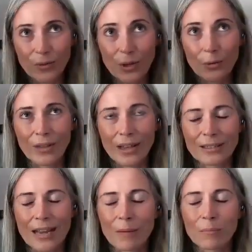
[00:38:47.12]
view,
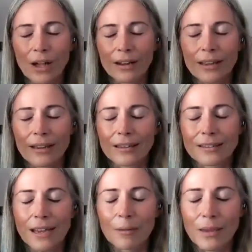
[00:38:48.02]
like time blocking
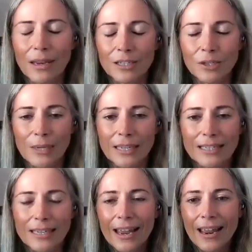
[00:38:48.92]
and time
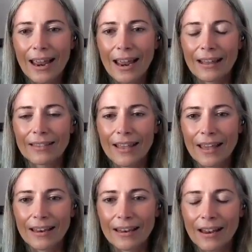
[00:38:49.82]
management. And
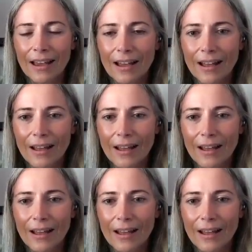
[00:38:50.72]
then,